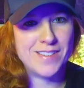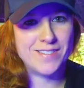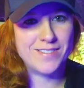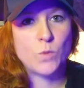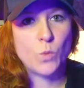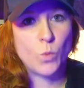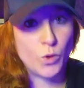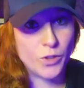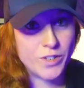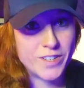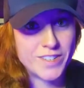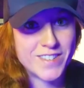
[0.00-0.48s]

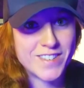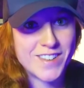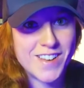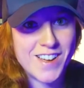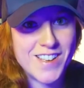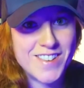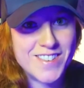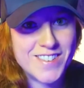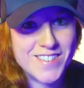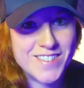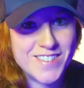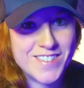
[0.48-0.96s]
We'll
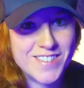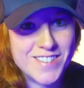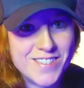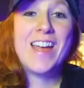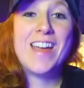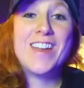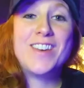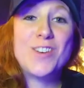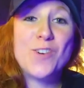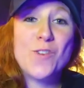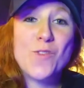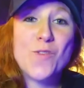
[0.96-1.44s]
discuss.
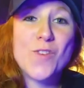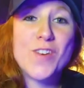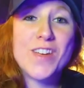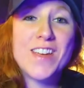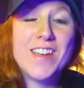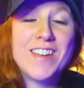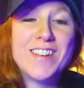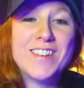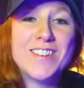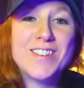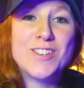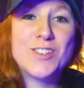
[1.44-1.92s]
And don't
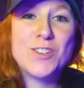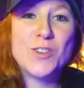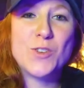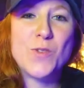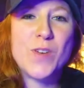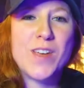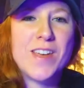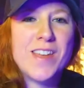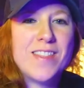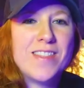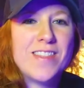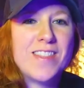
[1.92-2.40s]
forget to
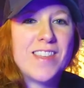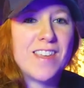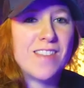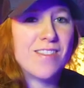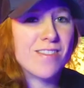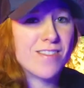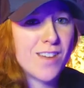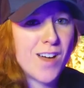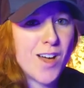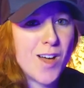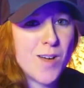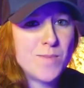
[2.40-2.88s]
hit the
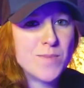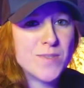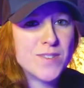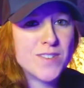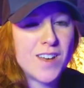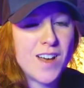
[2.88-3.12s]
thumbs